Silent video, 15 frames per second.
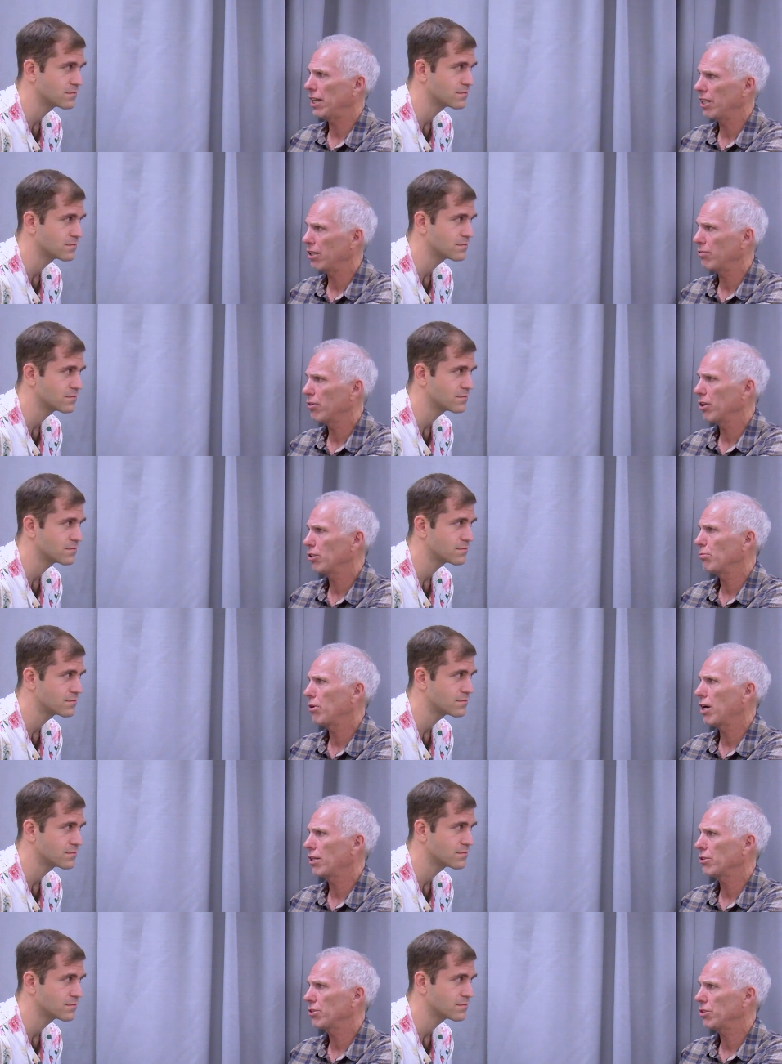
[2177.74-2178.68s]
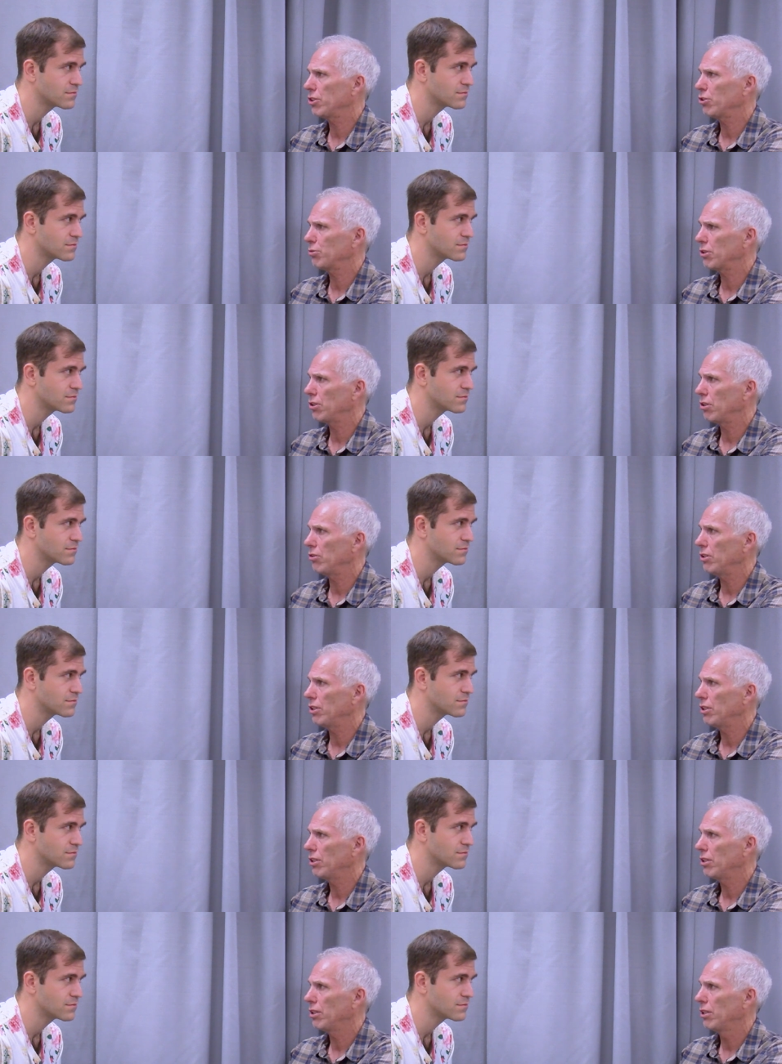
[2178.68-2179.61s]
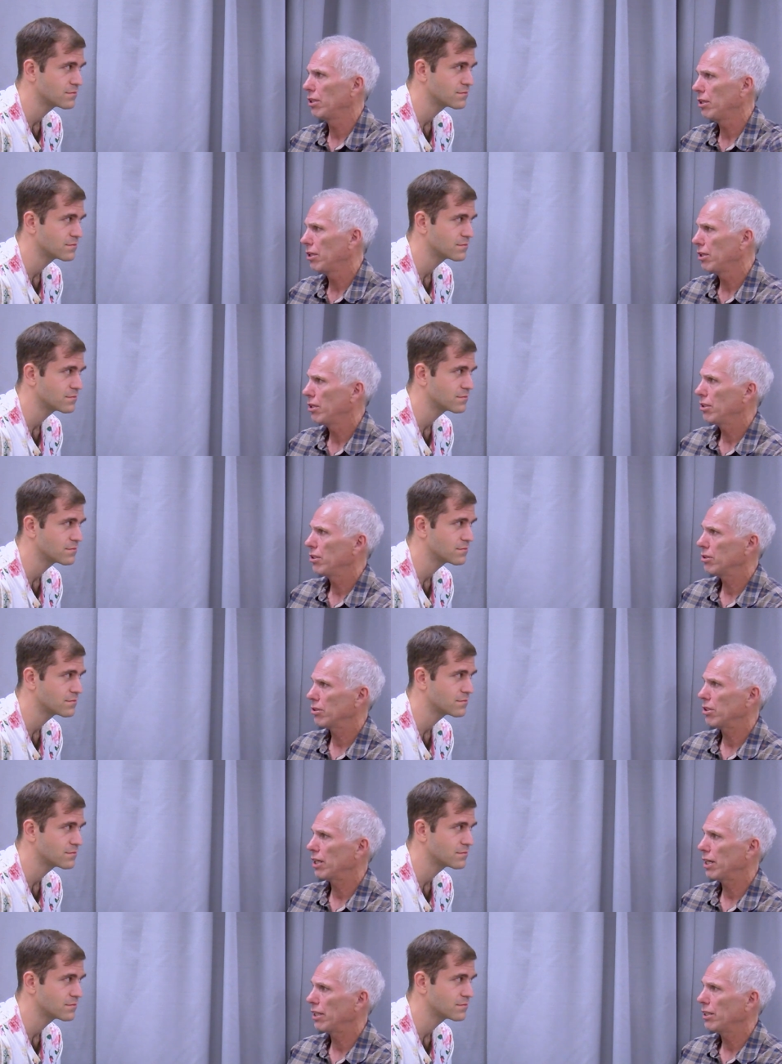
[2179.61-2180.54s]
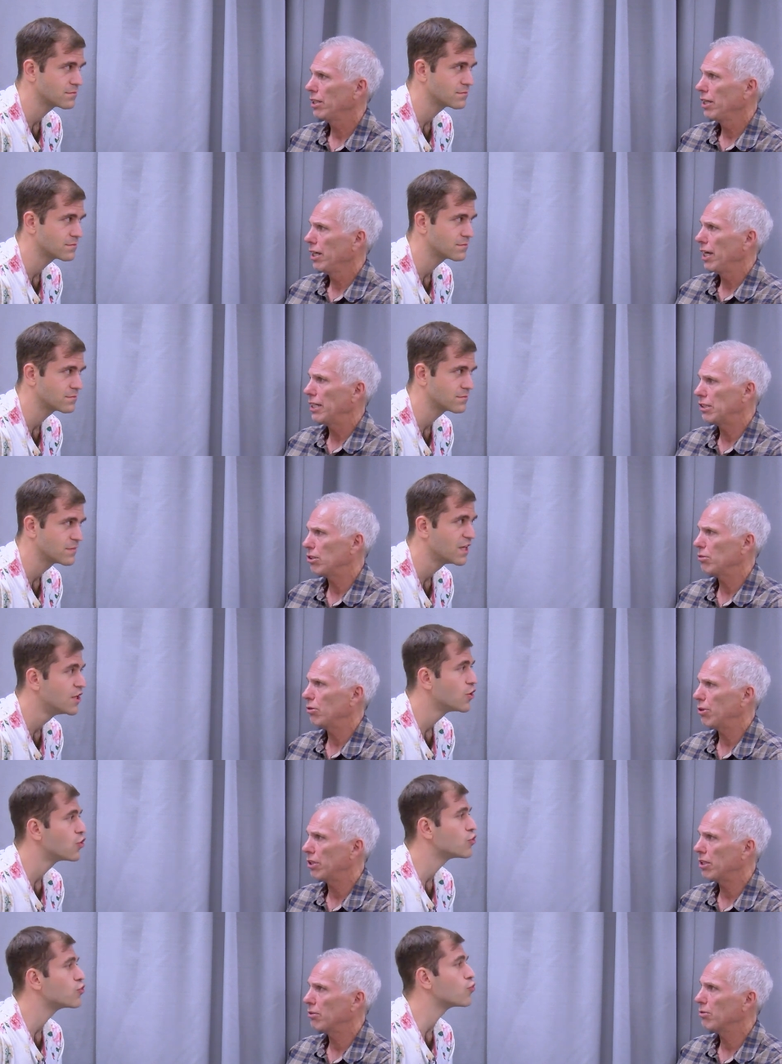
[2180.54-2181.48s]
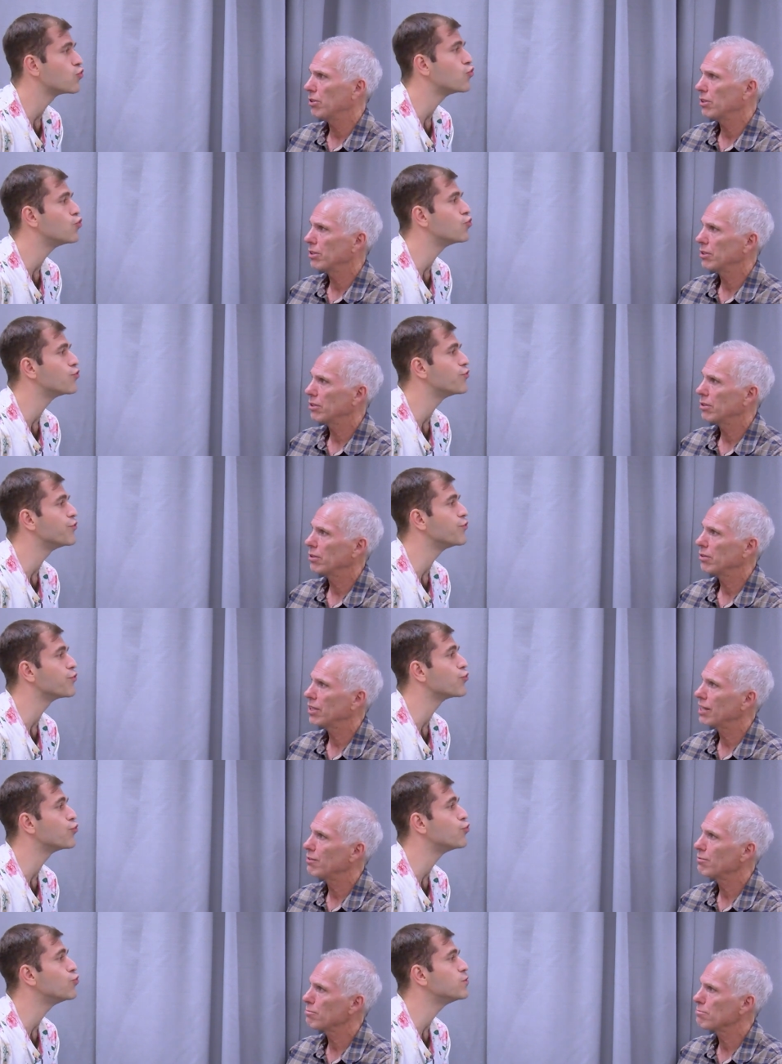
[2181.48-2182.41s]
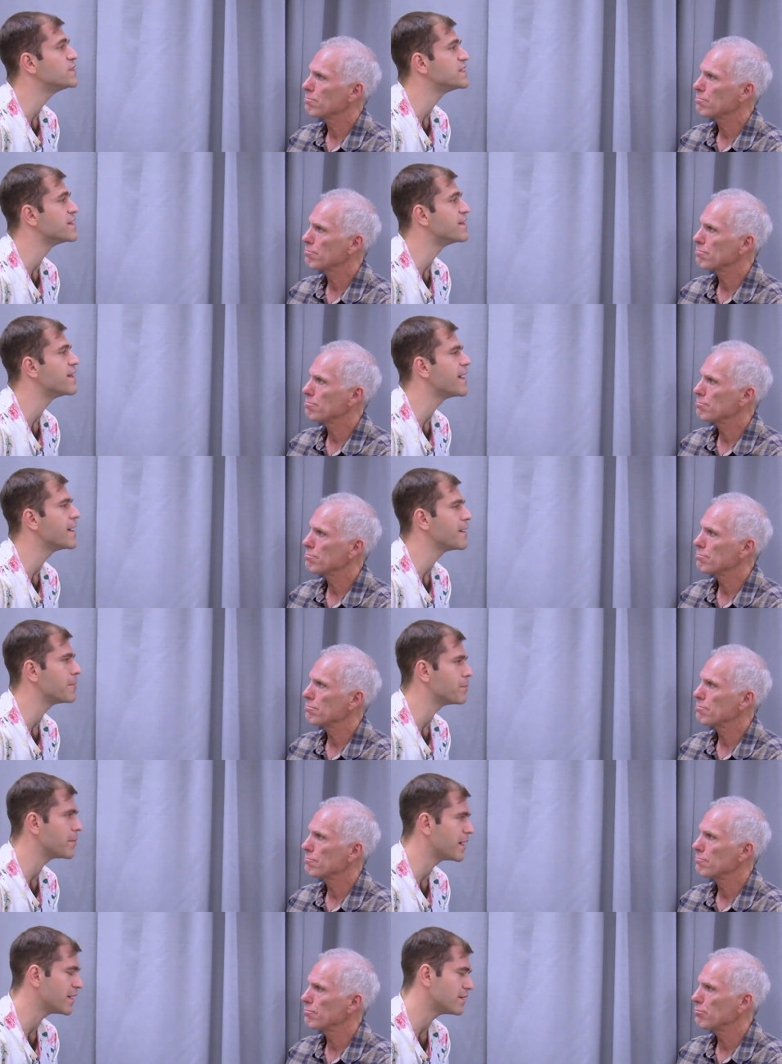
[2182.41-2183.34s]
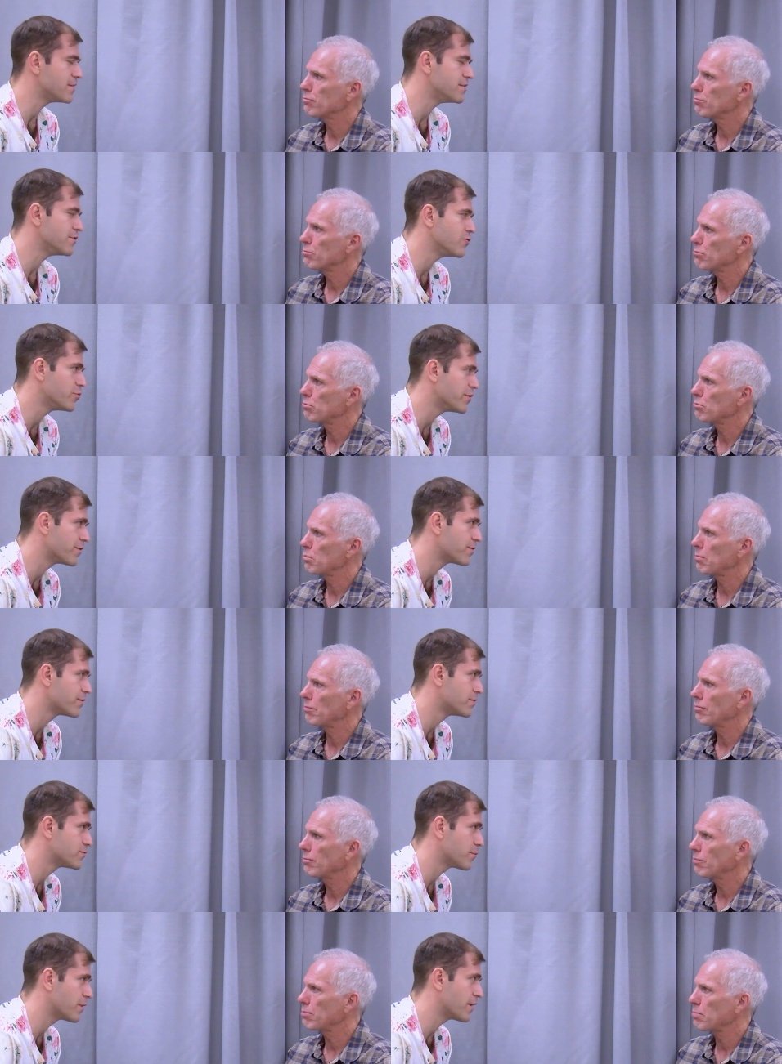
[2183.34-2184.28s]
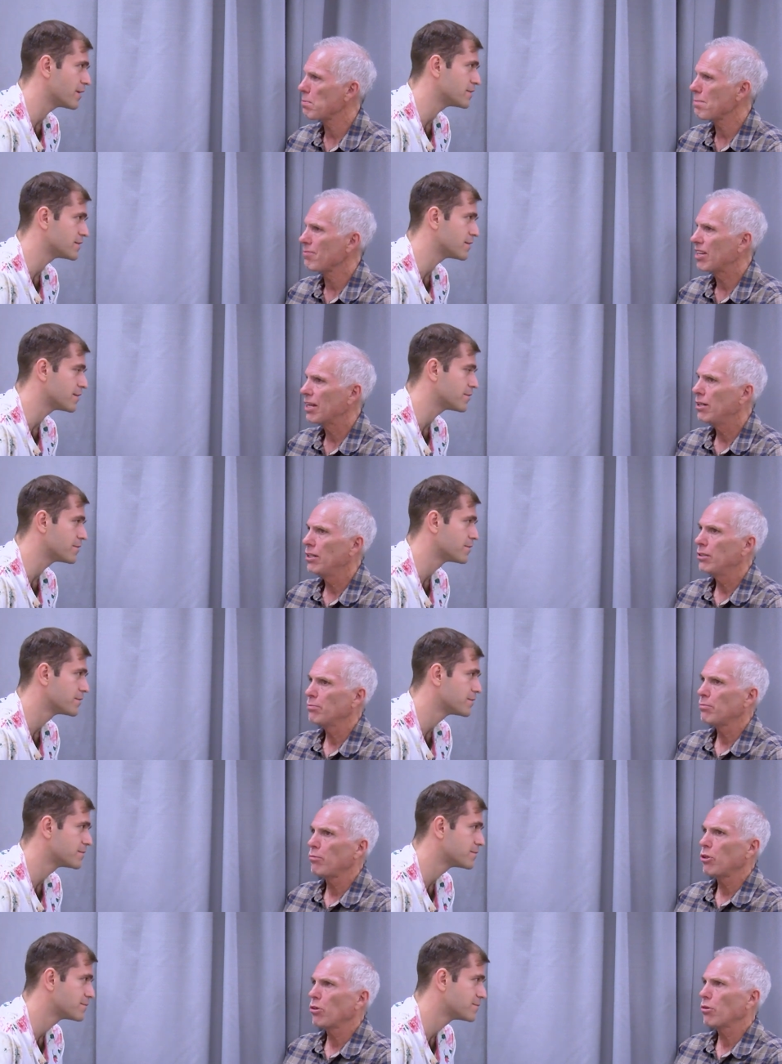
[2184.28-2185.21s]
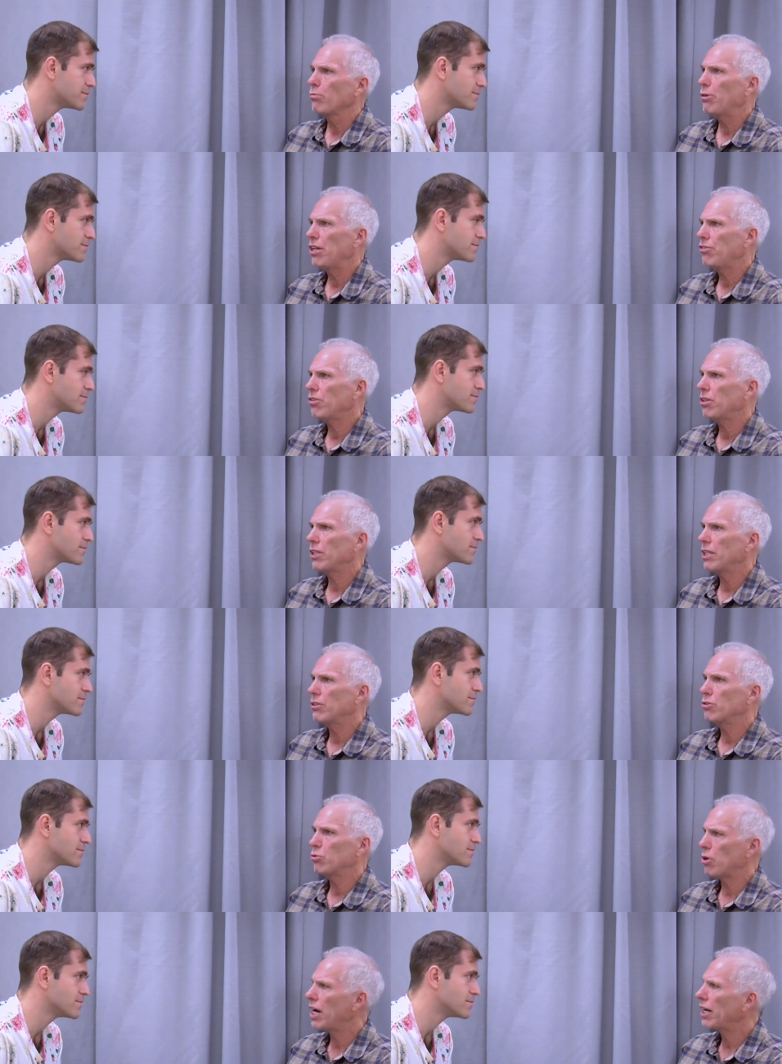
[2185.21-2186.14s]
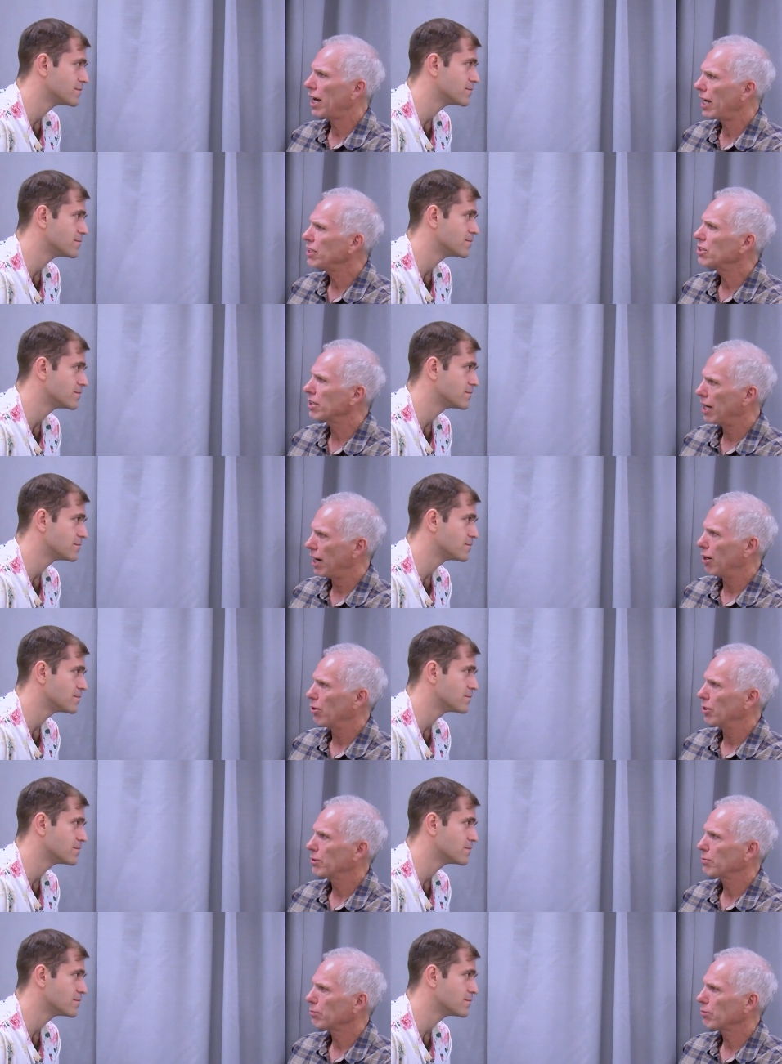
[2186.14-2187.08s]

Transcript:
Speaker 1: end of our democracy as we know it. Okay, and so
Speaker 2: what we did was... Who is they made a deal with Dwight Eisenhower?
Speaker 1: Basically, Dwight Eisenhower